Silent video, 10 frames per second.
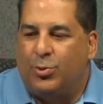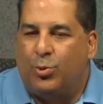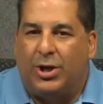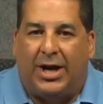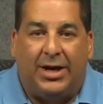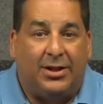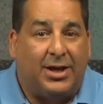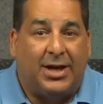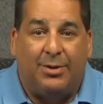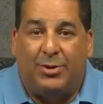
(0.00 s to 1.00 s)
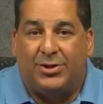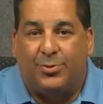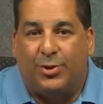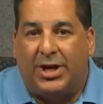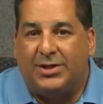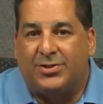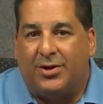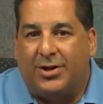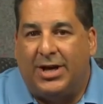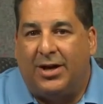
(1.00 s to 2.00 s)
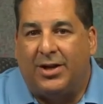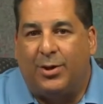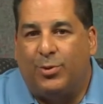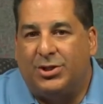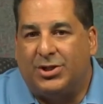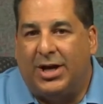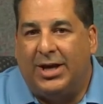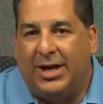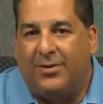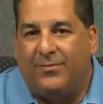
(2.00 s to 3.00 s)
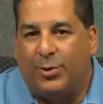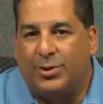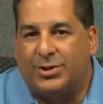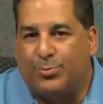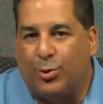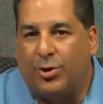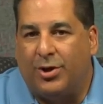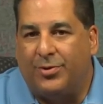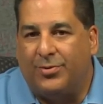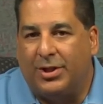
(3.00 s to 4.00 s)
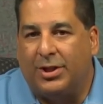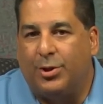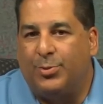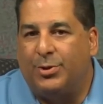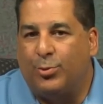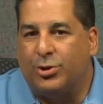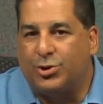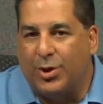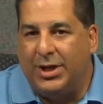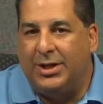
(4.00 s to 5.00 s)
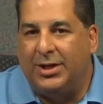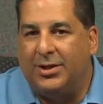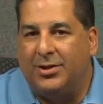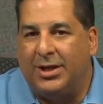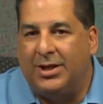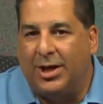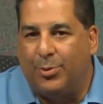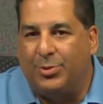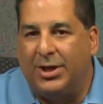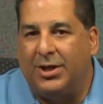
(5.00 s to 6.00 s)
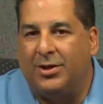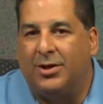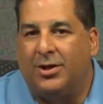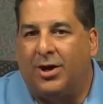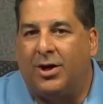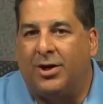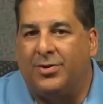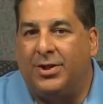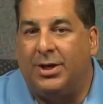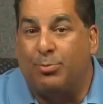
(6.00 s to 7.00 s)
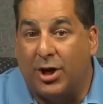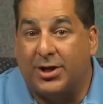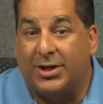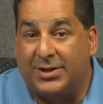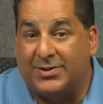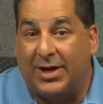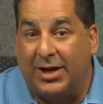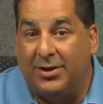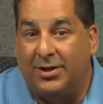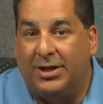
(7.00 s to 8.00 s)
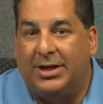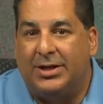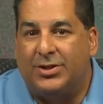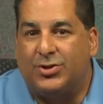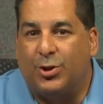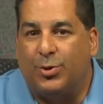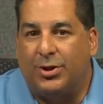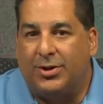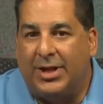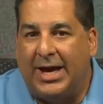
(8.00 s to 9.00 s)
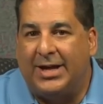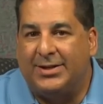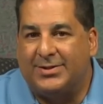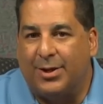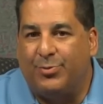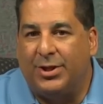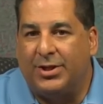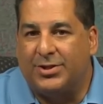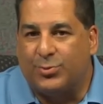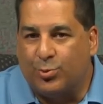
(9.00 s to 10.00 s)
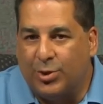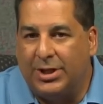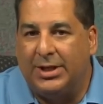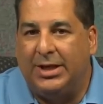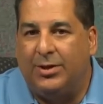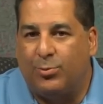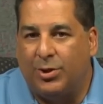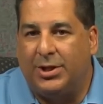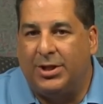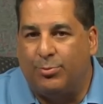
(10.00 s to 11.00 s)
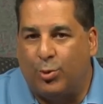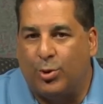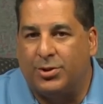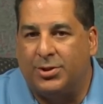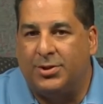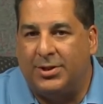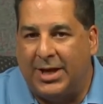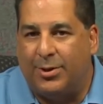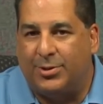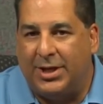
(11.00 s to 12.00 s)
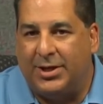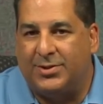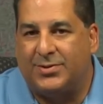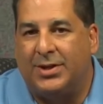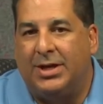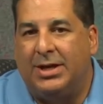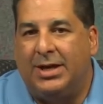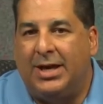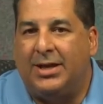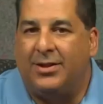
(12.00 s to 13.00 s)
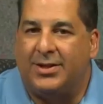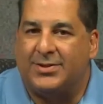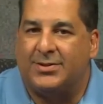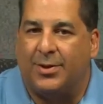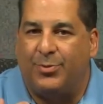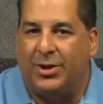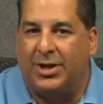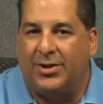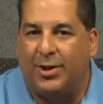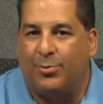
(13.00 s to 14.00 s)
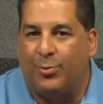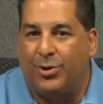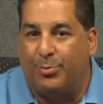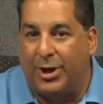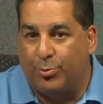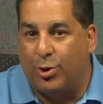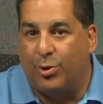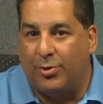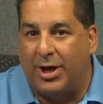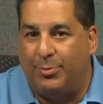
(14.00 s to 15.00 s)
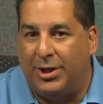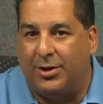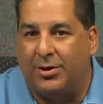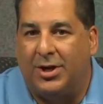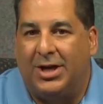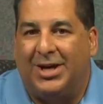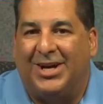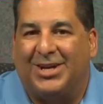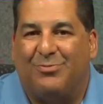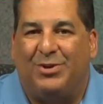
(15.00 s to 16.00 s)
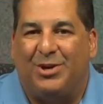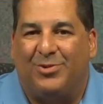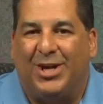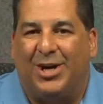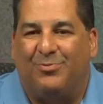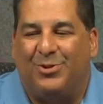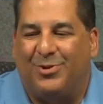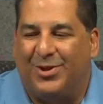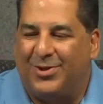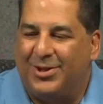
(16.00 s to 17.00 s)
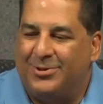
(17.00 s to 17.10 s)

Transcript: Like I mentioned, when I started out, I wish I had focused more on a little bit more training and helping on the marketing side. So that is something that's really, really important nowadays. And this is something I think with my program here, I could be able to help you with.